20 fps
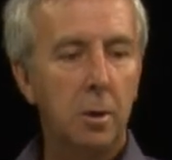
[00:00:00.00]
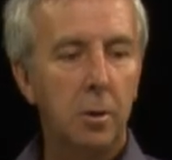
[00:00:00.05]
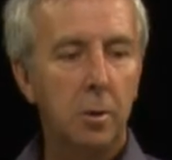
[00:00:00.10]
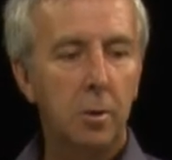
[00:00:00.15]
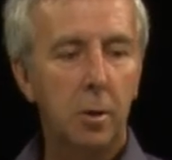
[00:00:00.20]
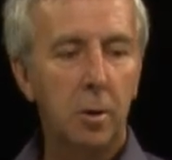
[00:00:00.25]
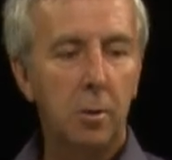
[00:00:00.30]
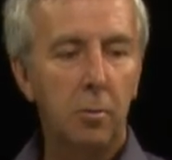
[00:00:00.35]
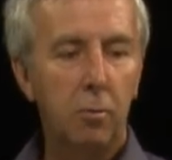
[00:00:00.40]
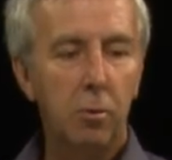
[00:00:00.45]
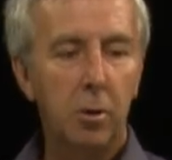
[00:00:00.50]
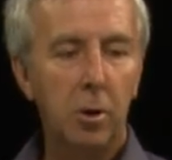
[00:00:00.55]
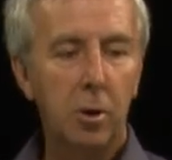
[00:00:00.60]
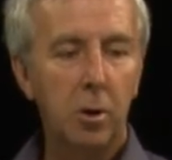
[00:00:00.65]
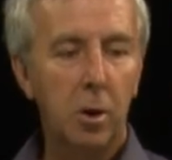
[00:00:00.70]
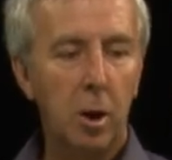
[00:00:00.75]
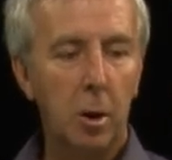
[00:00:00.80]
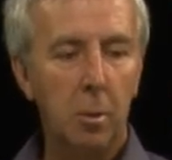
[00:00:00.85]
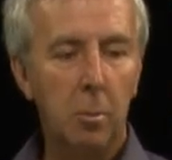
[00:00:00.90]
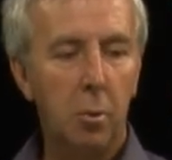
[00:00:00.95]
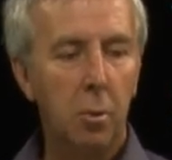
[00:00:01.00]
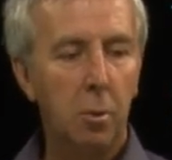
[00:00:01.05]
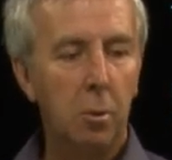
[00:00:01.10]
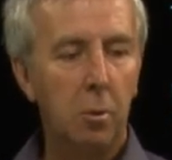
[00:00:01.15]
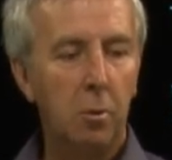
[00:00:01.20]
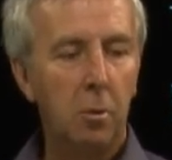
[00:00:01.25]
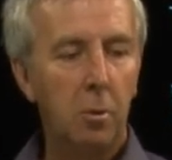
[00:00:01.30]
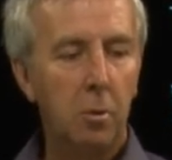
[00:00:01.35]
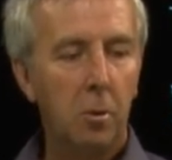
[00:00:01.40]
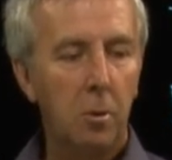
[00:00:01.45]
So, for
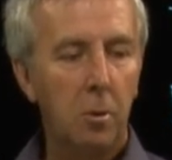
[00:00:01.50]
example,